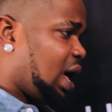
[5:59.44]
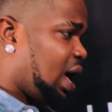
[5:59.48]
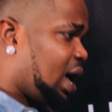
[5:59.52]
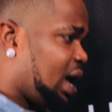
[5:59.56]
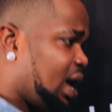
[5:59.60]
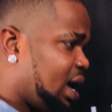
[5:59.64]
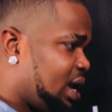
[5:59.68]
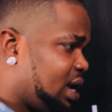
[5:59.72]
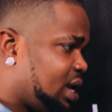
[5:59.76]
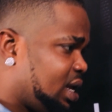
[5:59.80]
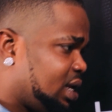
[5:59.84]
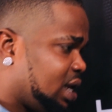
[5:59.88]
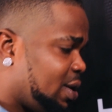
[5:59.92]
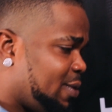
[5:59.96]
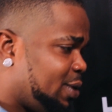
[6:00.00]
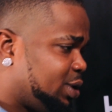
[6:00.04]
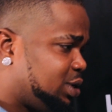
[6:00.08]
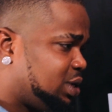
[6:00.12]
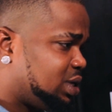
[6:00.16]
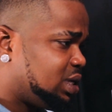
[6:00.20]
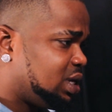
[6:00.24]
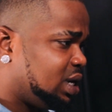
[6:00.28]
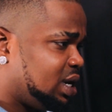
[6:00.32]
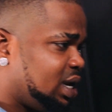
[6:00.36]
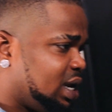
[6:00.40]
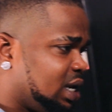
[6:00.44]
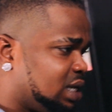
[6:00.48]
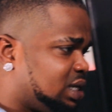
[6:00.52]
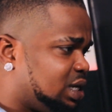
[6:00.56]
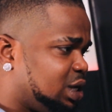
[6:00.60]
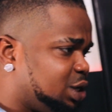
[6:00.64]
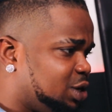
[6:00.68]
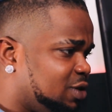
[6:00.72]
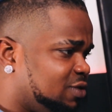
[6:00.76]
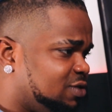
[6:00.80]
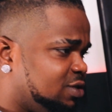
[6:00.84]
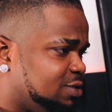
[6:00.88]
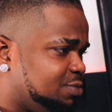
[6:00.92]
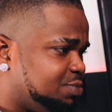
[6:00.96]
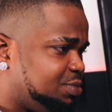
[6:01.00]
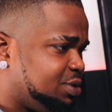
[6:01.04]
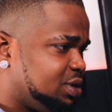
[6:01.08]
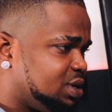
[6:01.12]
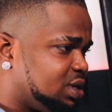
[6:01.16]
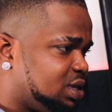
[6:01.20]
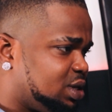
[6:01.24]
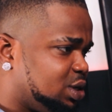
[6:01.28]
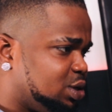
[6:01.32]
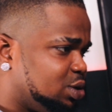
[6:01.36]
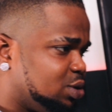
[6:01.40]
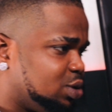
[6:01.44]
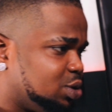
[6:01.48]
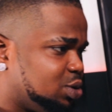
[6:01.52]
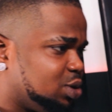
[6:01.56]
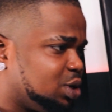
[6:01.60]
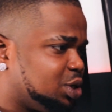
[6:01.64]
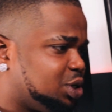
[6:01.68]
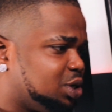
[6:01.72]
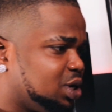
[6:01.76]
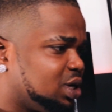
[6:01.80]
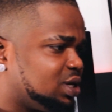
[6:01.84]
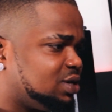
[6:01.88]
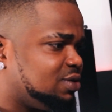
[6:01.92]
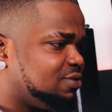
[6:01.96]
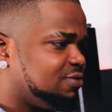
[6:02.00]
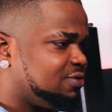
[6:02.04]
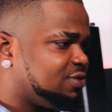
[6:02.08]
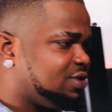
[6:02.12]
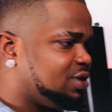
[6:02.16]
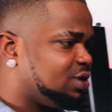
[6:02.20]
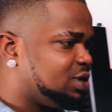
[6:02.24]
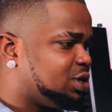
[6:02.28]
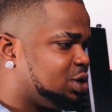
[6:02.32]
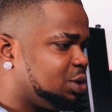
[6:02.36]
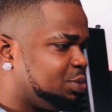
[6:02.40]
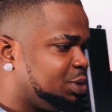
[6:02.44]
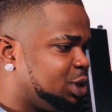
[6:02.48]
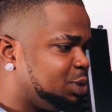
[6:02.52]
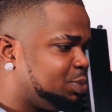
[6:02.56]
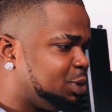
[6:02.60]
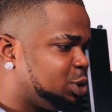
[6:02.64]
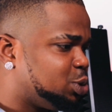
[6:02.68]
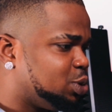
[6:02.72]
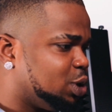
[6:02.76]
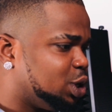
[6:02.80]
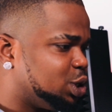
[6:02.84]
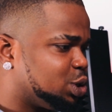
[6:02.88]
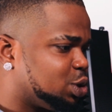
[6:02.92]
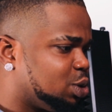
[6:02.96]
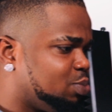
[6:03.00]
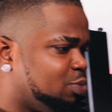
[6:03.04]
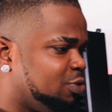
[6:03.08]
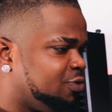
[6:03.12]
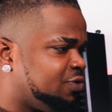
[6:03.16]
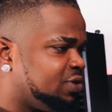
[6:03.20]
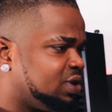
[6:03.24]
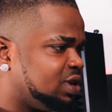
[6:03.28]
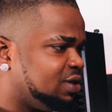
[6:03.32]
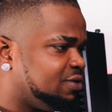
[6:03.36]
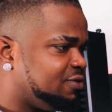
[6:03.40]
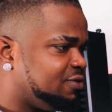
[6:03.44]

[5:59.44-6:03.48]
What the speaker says: I went to the next stage of the beat, you know, it was just, the beat was moving